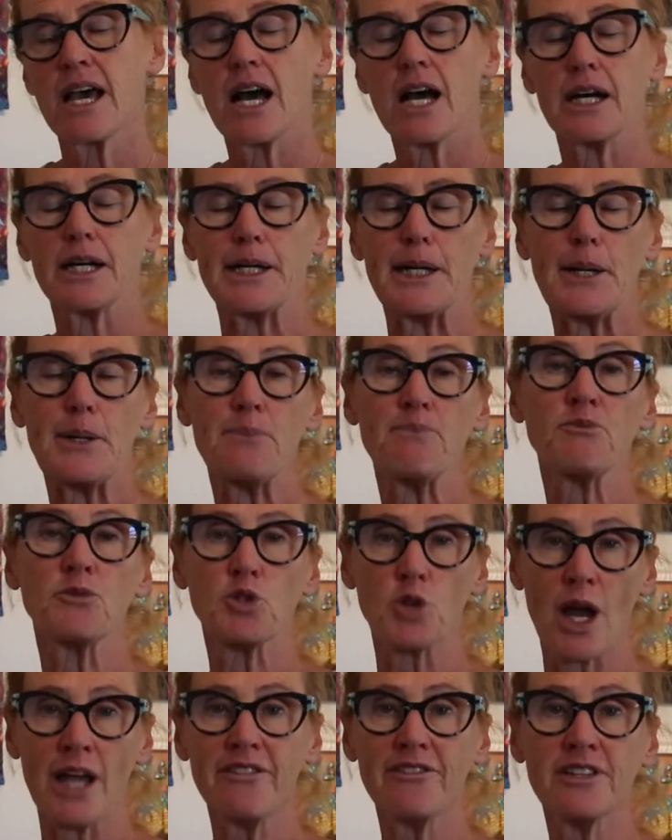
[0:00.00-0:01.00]

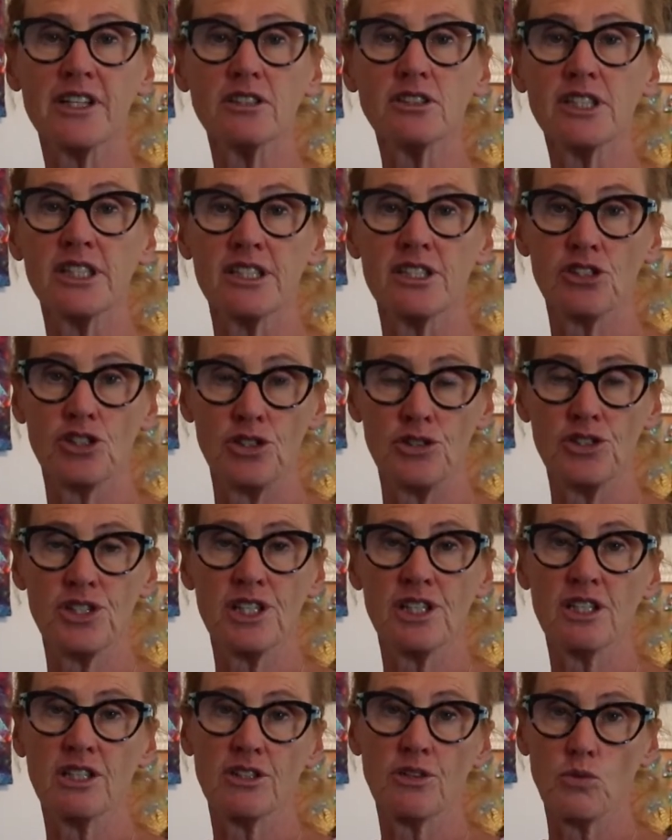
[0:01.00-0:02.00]
Dry felting is
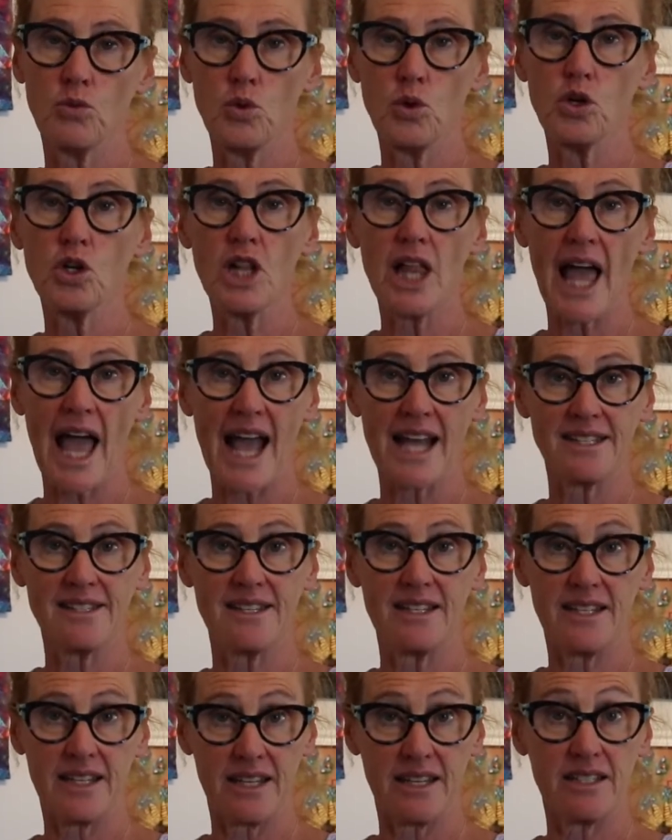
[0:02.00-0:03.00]
using the wool as
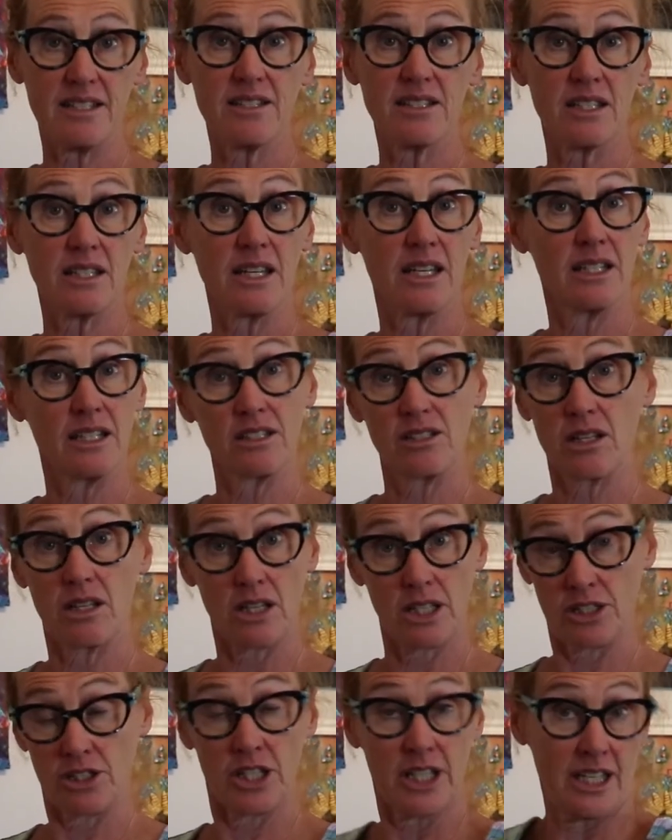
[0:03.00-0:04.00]
it is
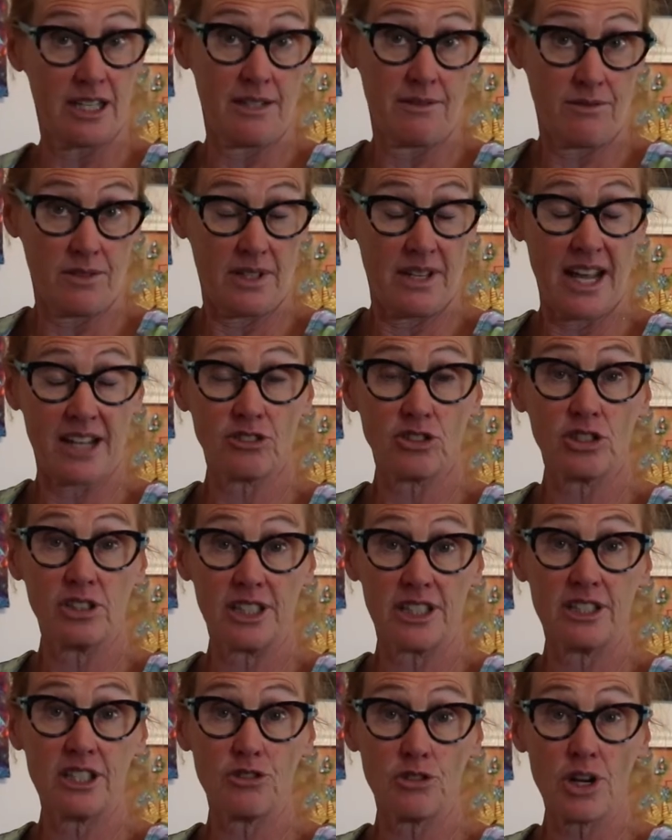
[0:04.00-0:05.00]

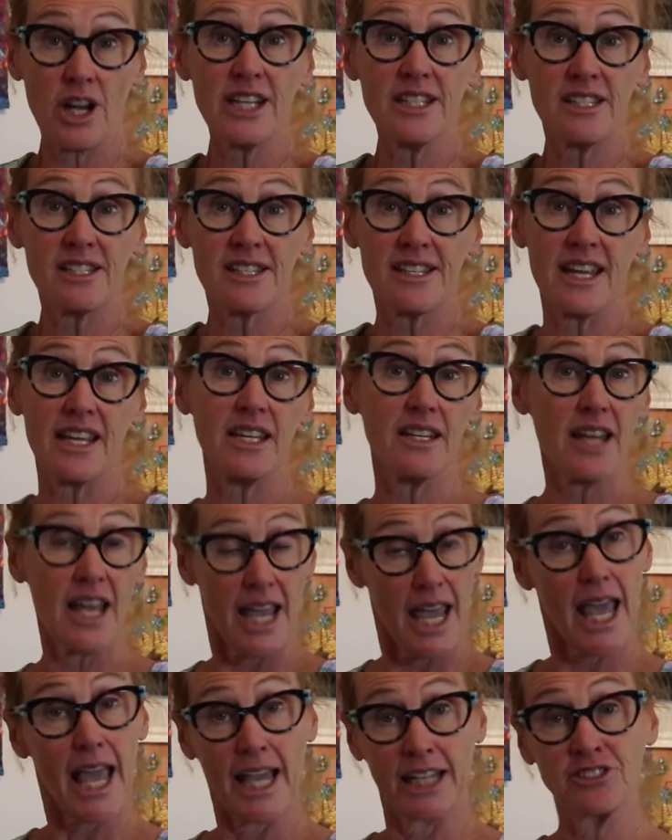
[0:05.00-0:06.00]
naturally in a dry state,
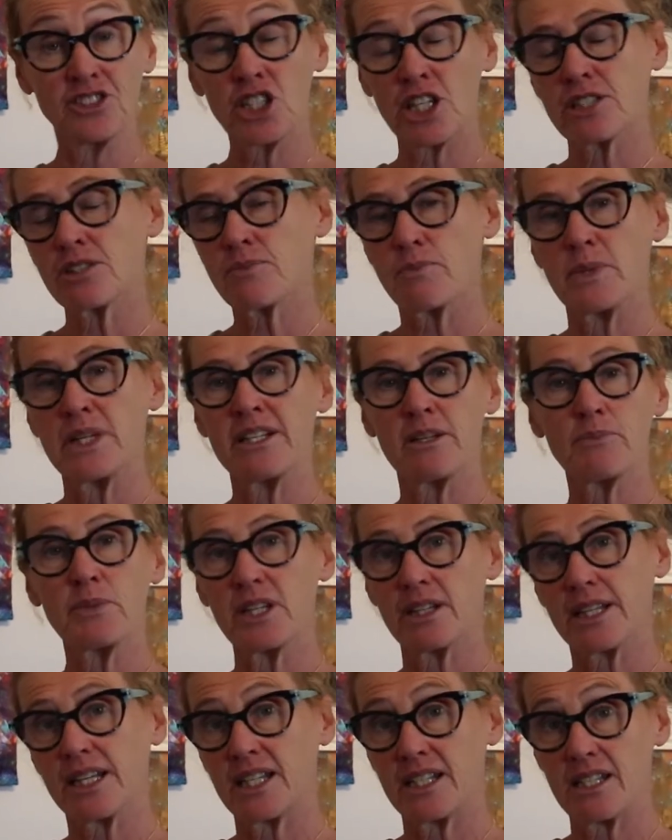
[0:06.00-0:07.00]
and just
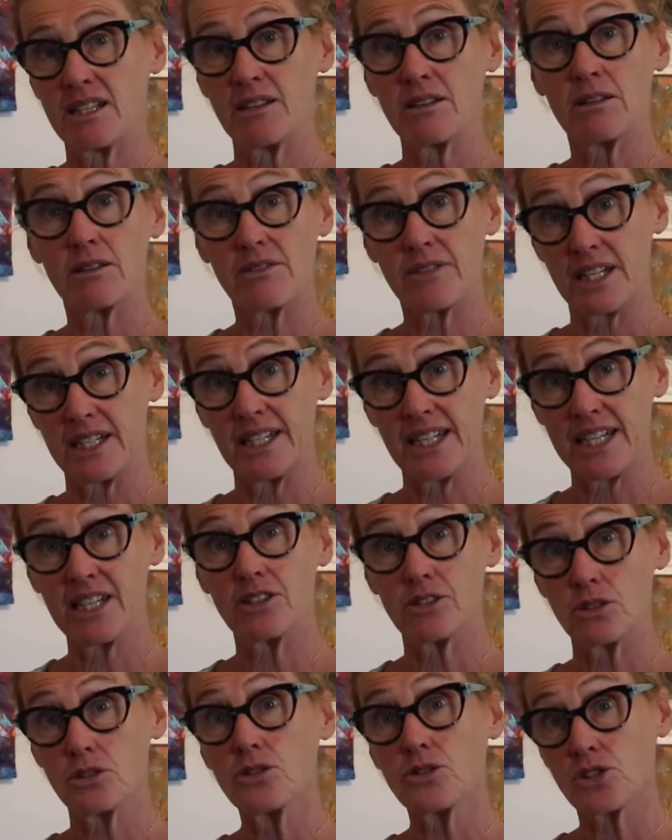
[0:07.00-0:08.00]
manipulating the
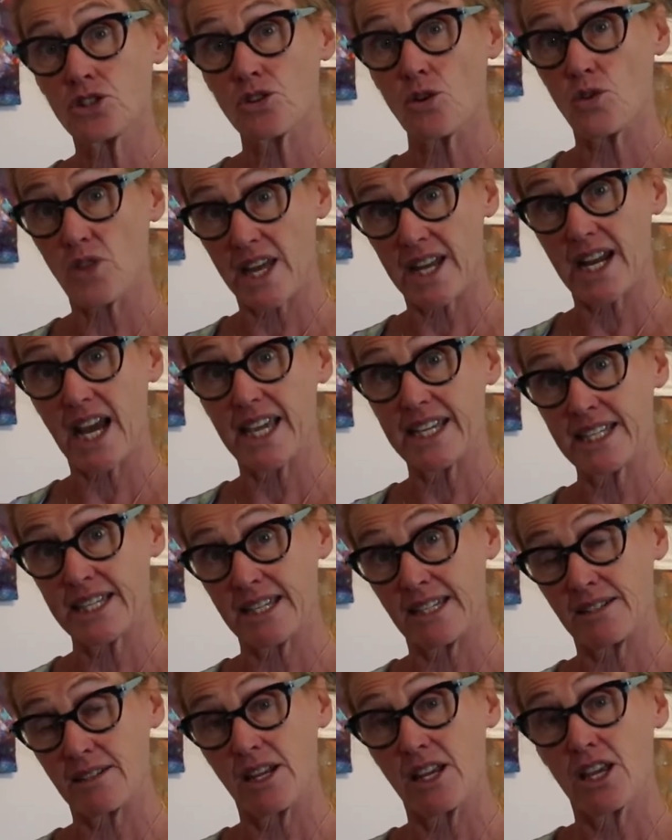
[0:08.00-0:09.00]
needle so that I
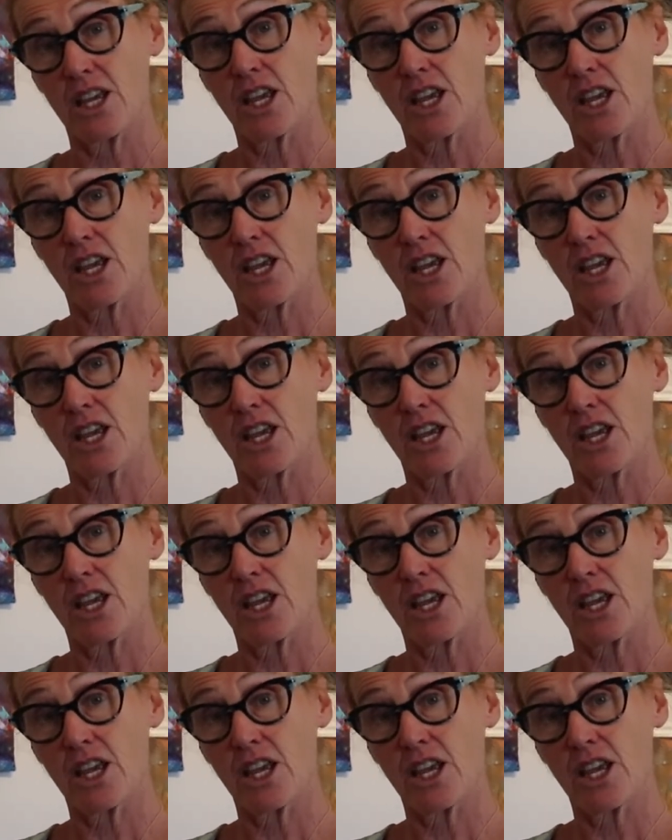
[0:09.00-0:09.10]
can